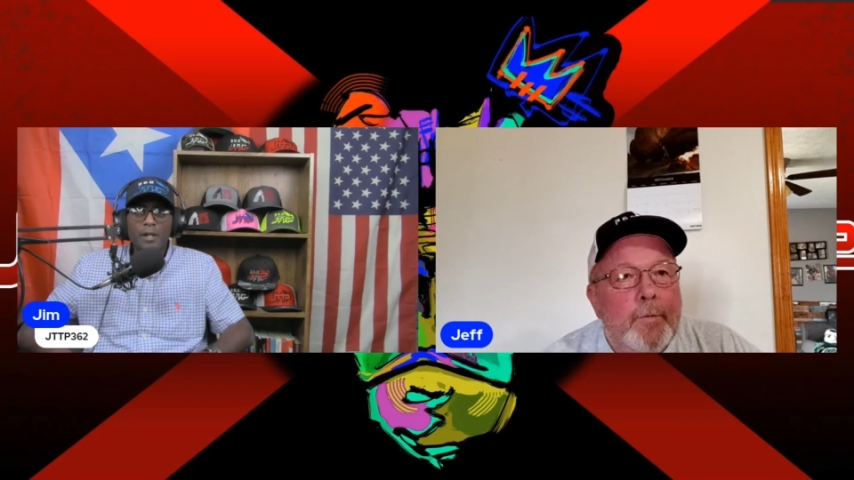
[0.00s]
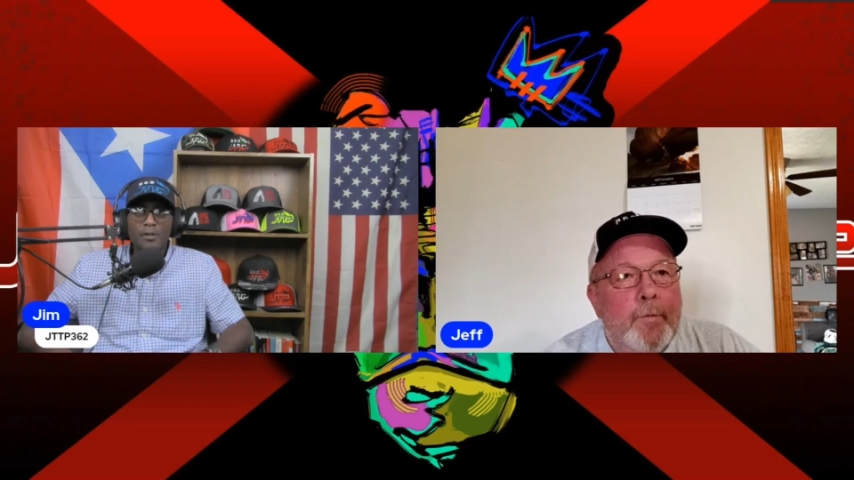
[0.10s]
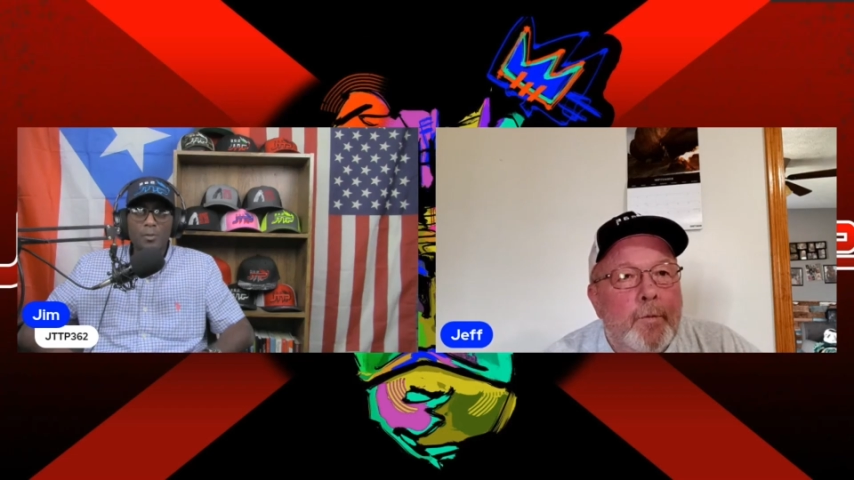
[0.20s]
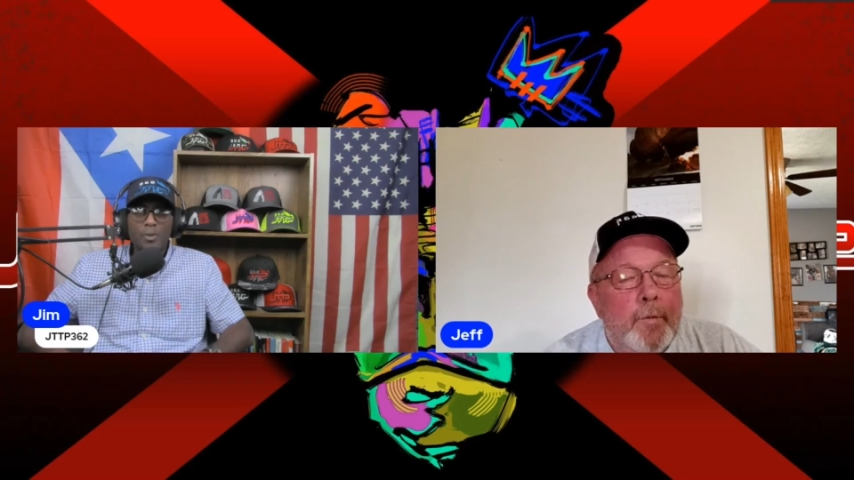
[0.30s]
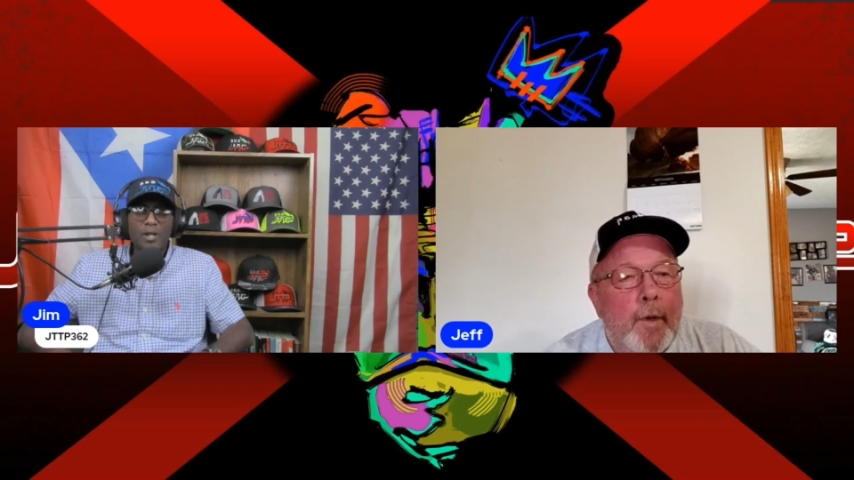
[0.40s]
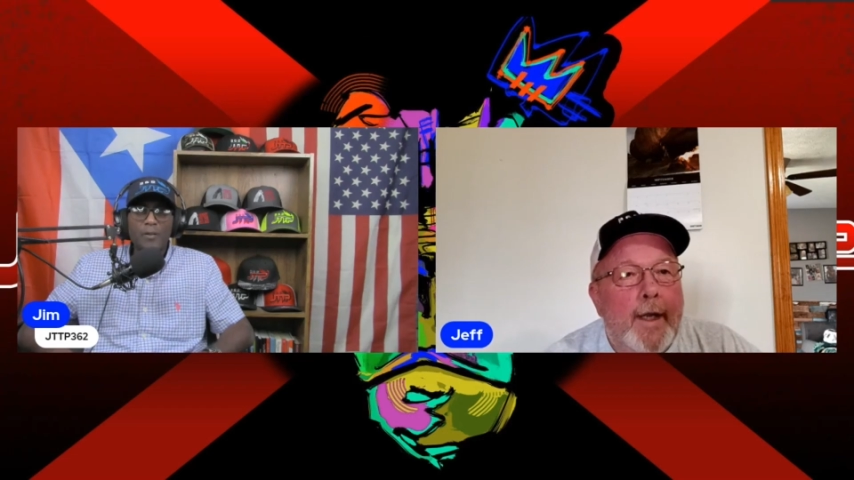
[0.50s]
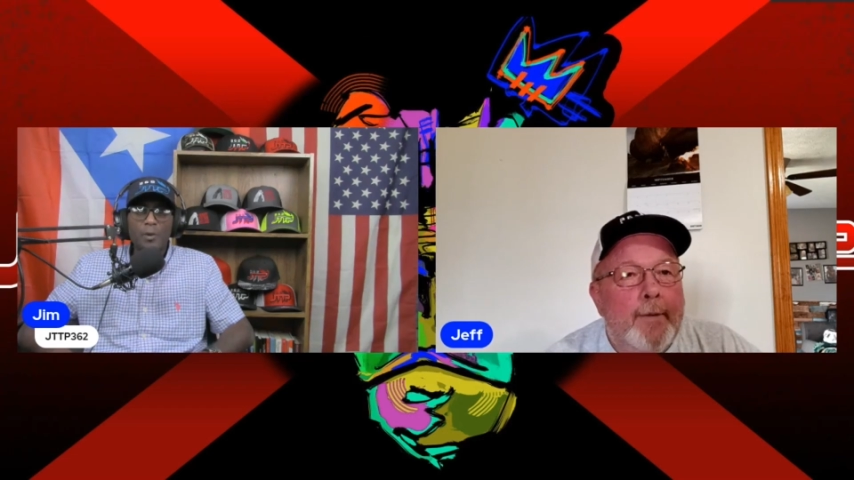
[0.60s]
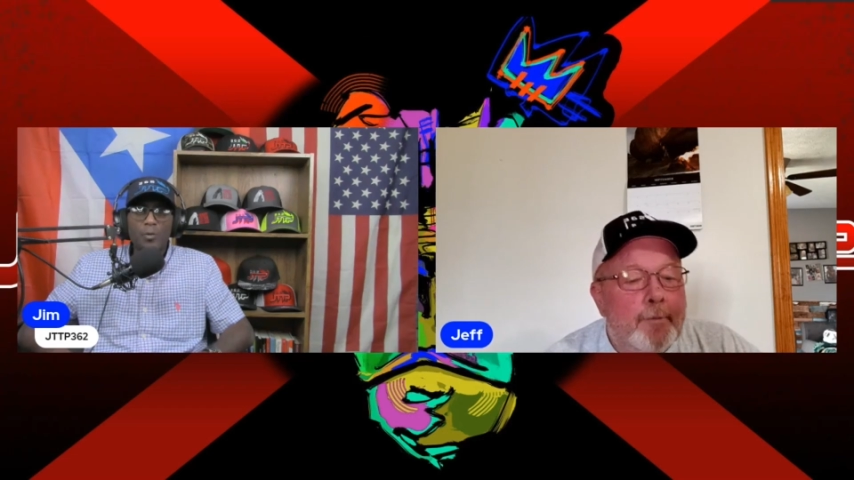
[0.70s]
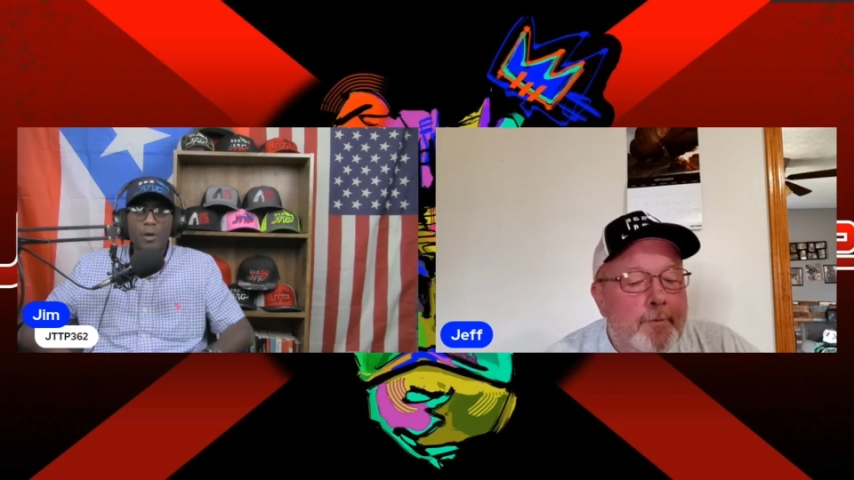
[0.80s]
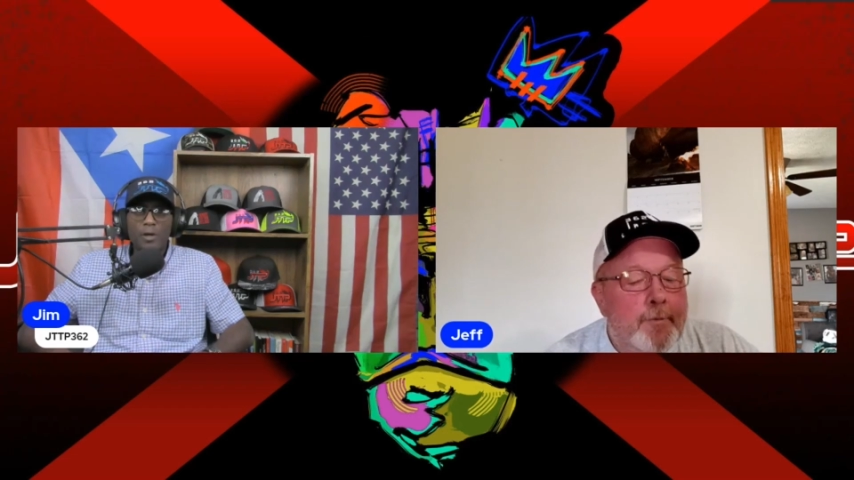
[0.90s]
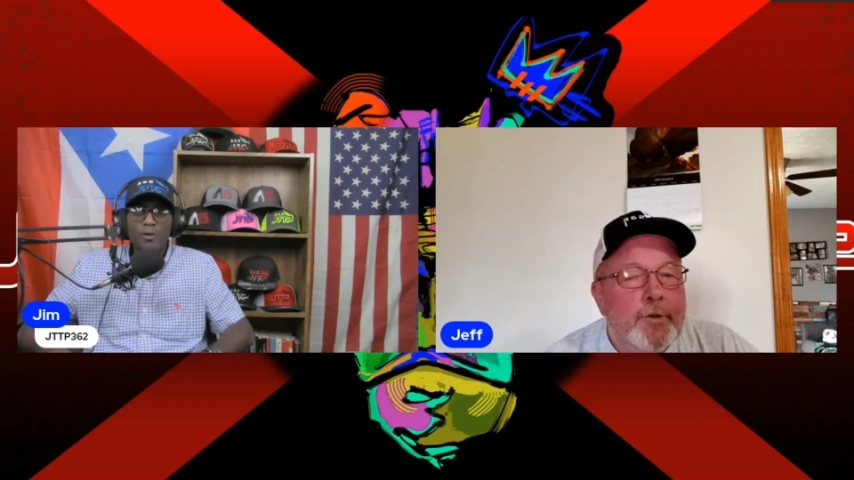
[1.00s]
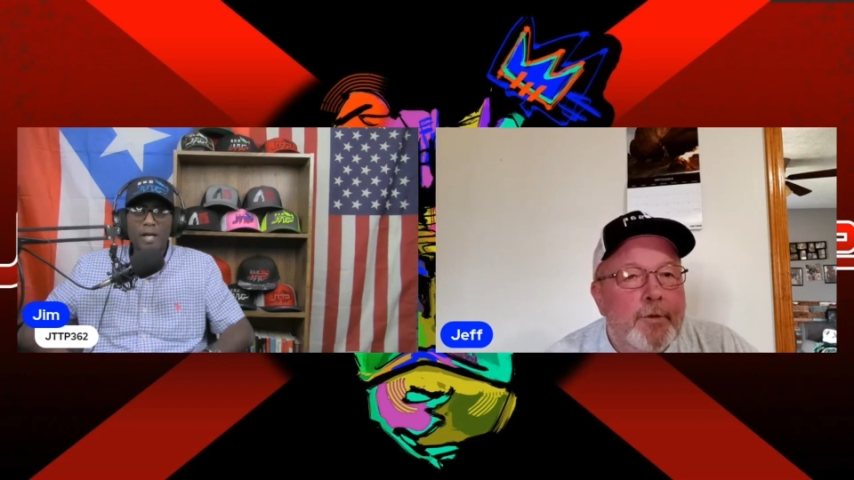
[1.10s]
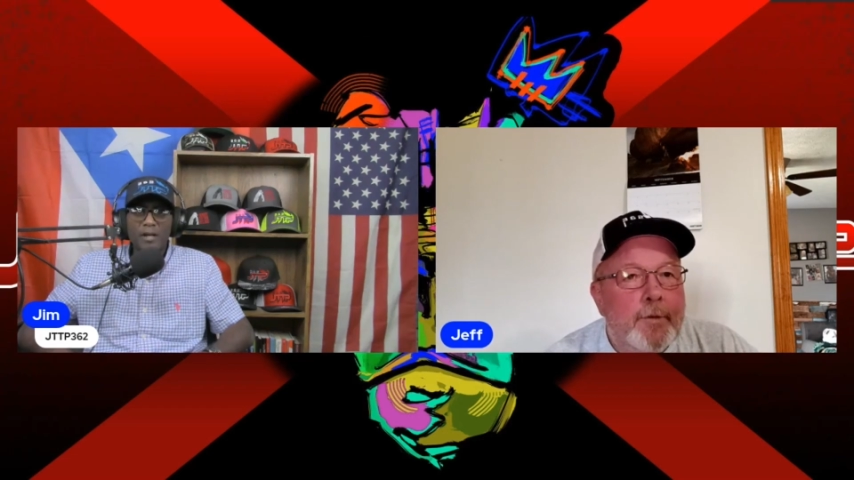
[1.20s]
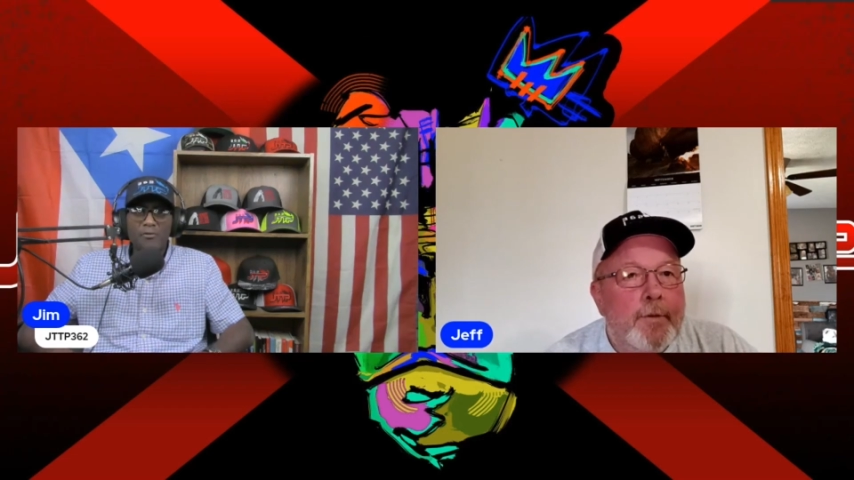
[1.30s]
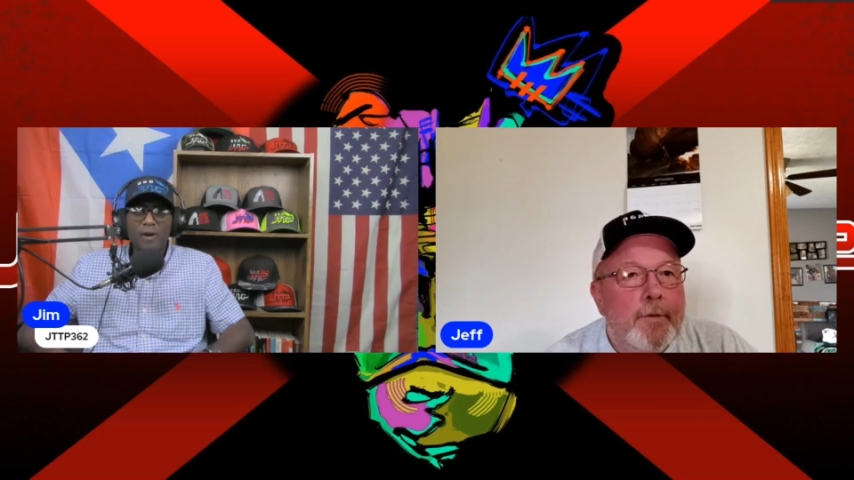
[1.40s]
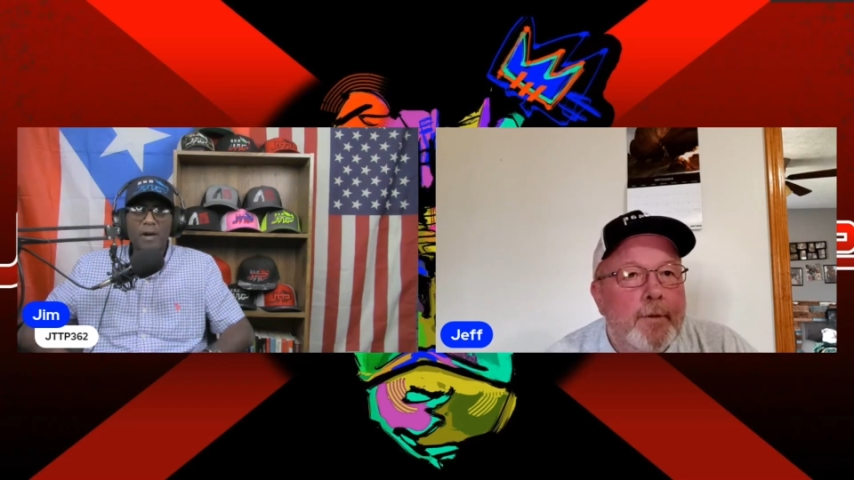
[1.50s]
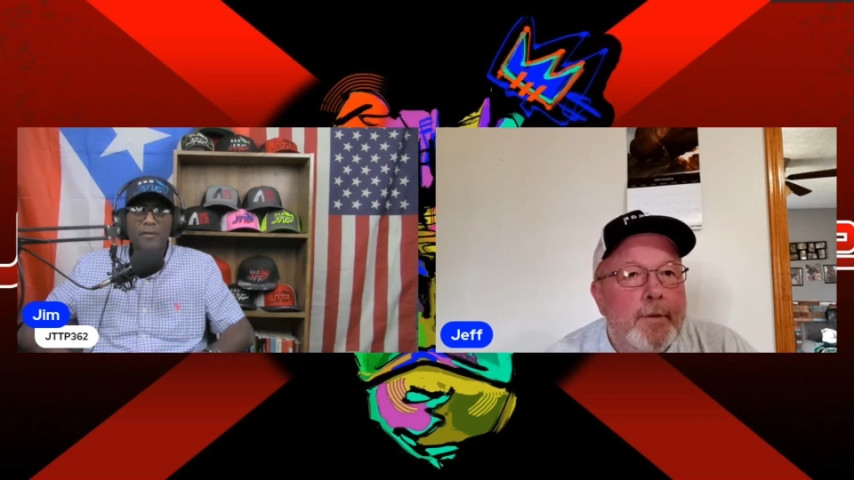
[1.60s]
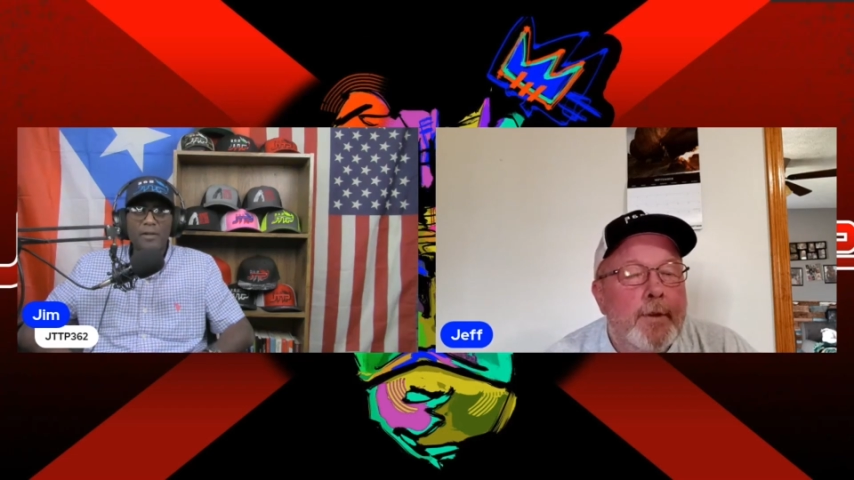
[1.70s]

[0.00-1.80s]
So pin number 1, you got a father